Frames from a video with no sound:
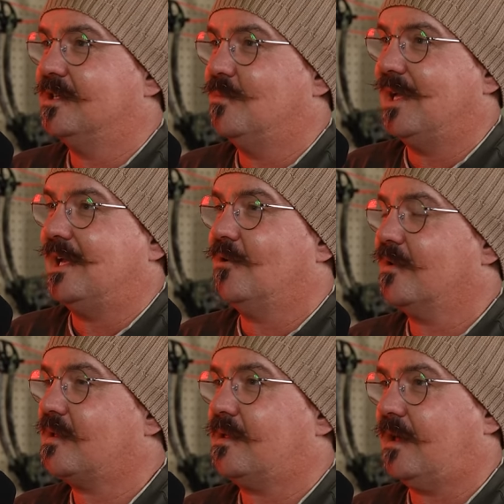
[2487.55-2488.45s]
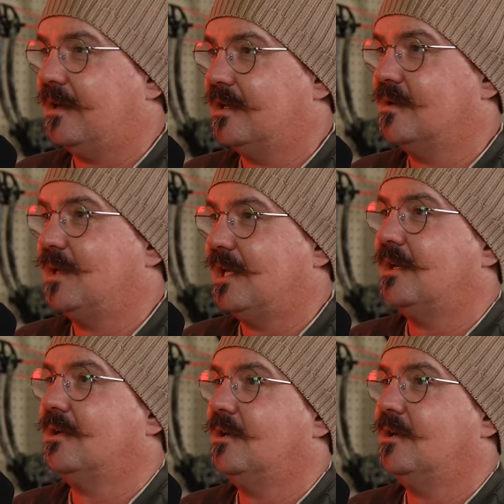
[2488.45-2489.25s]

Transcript: to be or a society to be.